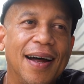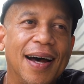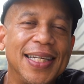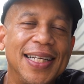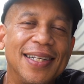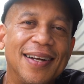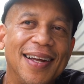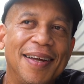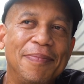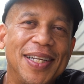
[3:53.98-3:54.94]
I needed
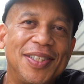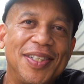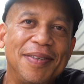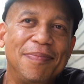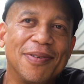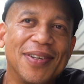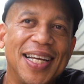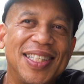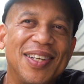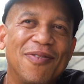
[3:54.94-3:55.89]
NBHD
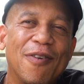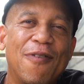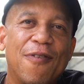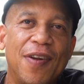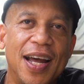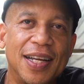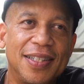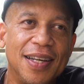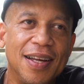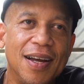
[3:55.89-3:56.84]
Brûlée to
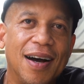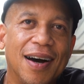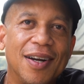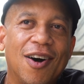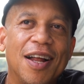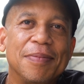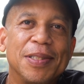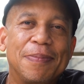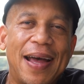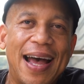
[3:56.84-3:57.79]
reflect on
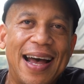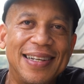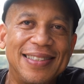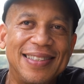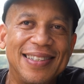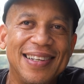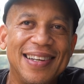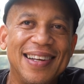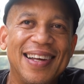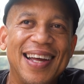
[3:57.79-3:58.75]
Harlem's past
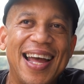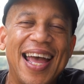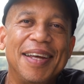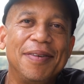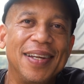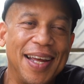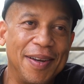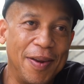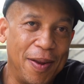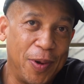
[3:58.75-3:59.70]
and
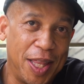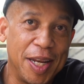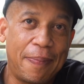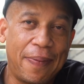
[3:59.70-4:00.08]
within the